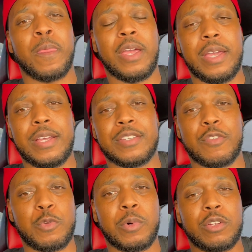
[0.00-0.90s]
is if
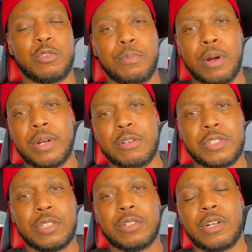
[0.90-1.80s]
you want to do burnouts
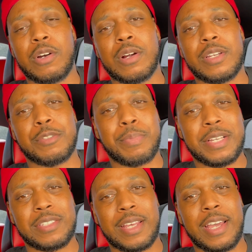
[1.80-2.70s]
in your car, it's
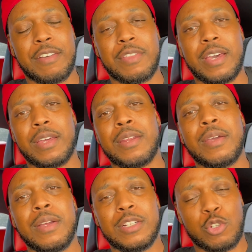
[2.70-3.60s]
best to have that
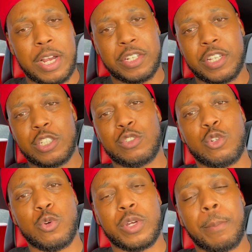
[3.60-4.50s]
traction
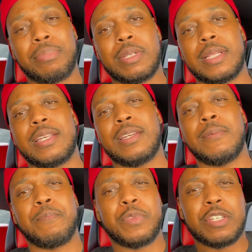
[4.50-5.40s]
control completely
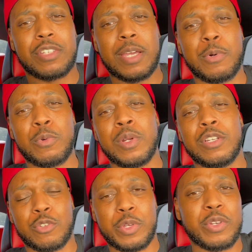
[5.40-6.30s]
disabled,
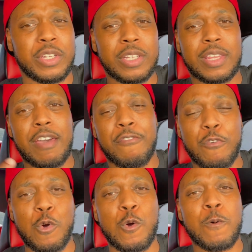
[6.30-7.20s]
so you can get that
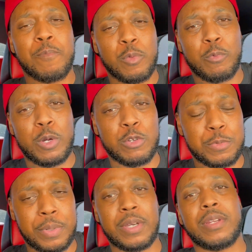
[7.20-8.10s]
full wheel
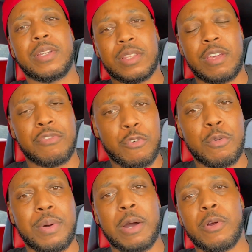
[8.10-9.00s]
spin, get that full
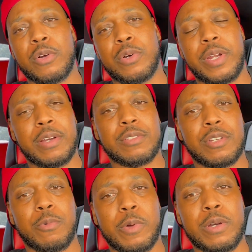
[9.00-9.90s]
power going down to
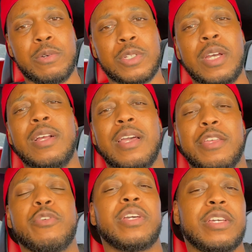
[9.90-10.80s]
the wheels, and
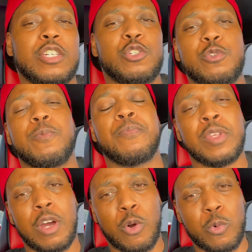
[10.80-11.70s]
you can get you
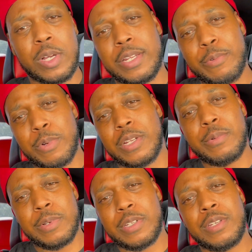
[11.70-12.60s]
a really
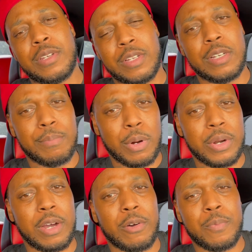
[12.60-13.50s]
good
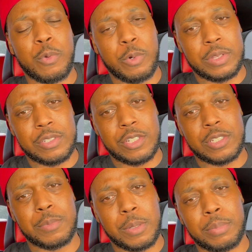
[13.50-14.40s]
burnout with the
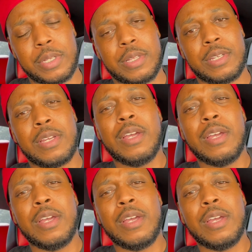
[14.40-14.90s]
system completely